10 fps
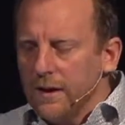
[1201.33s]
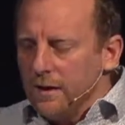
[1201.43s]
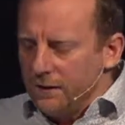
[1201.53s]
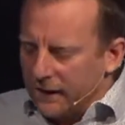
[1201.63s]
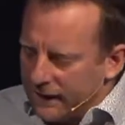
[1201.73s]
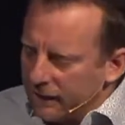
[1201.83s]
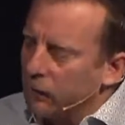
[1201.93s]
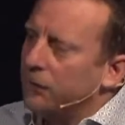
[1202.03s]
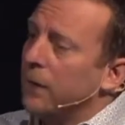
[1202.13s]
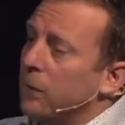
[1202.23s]
The
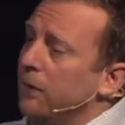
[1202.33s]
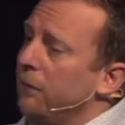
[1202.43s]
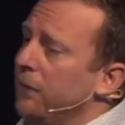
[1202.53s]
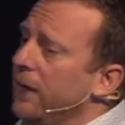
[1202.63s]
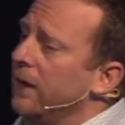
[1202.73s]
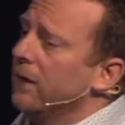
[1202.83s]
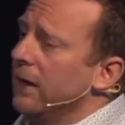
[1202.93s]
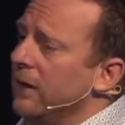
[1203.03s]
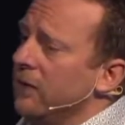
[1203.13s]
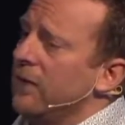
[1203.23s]
guilt that we feel
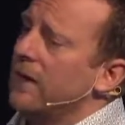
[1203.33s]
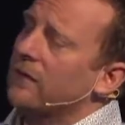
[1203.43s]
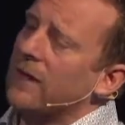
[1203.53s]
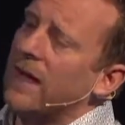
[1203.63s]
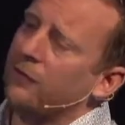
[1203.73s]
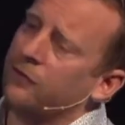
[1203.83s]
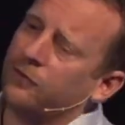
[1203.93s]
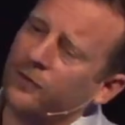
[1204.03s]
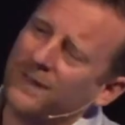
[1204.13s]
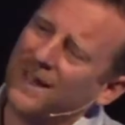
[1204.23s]
is this: I
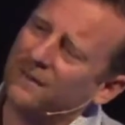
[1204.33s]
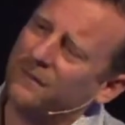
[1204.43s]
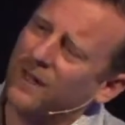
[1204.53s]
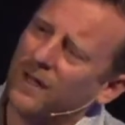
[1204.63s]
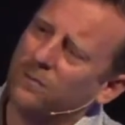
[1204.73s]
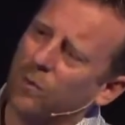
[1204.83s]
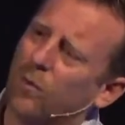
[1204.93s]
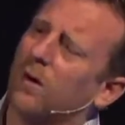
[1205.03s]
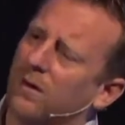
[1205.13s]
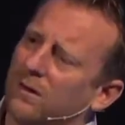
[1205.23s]
should have done
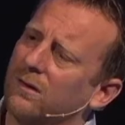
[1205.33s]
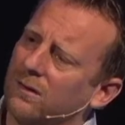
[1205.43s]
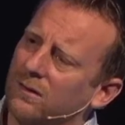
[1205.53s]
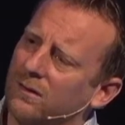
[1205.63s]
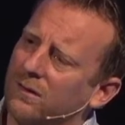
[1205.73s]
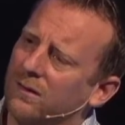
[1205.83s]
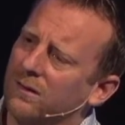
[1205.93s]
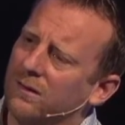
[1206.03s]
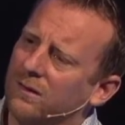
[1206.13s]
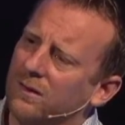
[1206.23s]
more.
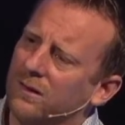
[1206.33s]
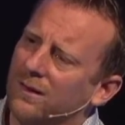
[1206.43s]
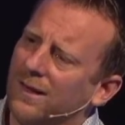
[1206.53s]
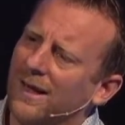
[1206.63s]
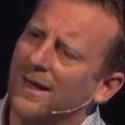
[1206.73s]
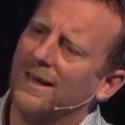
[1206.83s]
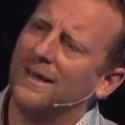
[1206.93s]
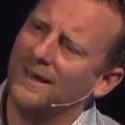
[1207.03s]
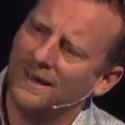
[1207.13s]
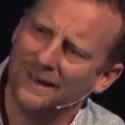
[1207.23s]

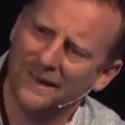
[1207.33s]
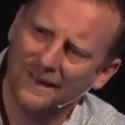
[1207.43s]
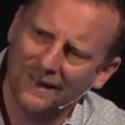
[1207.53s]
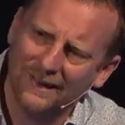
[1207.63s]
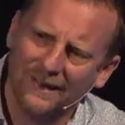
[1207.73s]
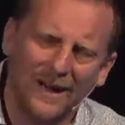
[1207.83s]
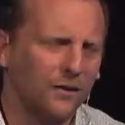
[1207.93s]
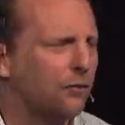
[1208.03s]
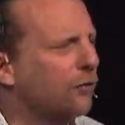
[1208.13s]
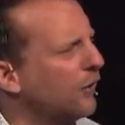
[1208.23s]
I
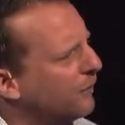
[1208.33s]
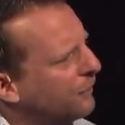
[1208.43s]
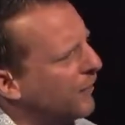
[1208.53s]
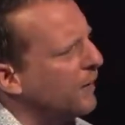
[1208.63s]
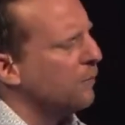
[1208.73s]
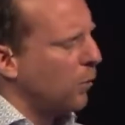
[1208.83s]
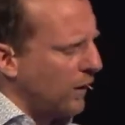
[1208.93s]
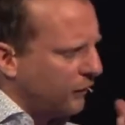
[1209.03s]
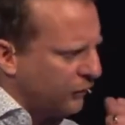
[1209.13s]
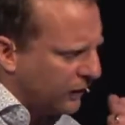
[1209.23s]
should have done more.
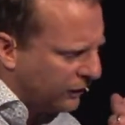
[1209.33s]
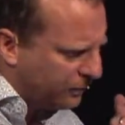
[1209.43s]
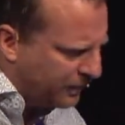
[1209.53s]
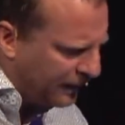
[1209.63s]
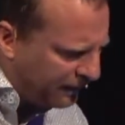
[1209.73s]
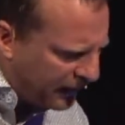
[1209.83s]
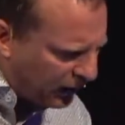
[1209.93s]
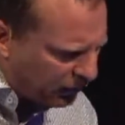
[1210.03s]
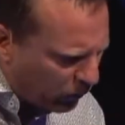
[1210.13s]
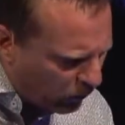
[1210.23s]
I should have been
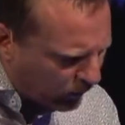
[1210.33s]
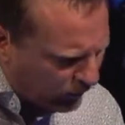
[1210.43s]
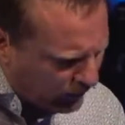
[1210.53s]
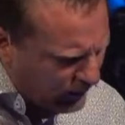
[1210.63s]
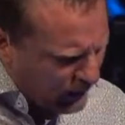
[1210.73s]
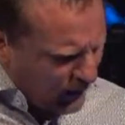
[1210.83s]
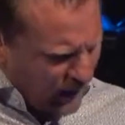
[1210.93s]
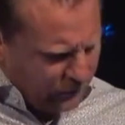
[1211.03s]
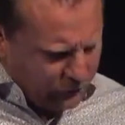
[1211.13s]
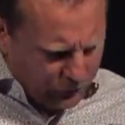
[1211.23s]
there more.
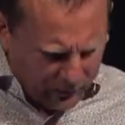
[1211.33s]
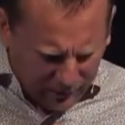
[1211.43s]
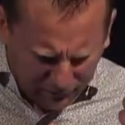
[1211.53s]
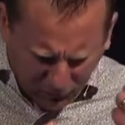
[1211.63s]
I should have